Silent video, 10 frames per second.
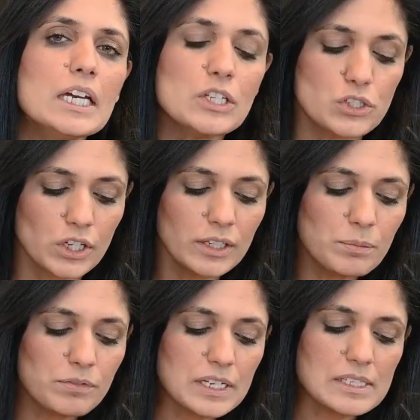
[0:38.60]
Startup
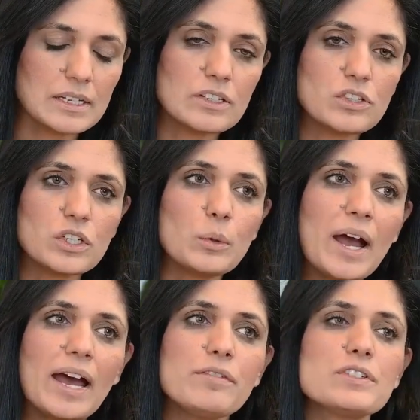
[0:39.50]
visas, you
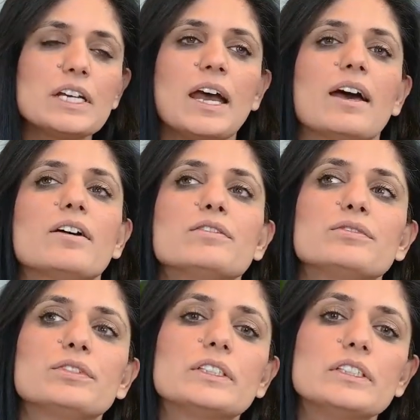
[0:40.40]
have
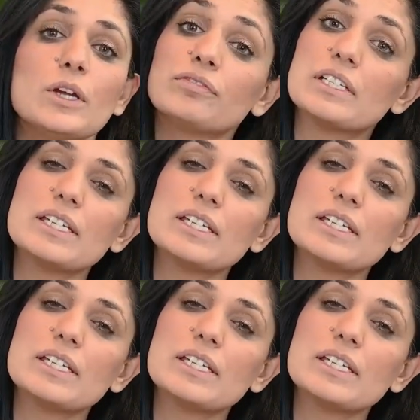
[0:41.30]
to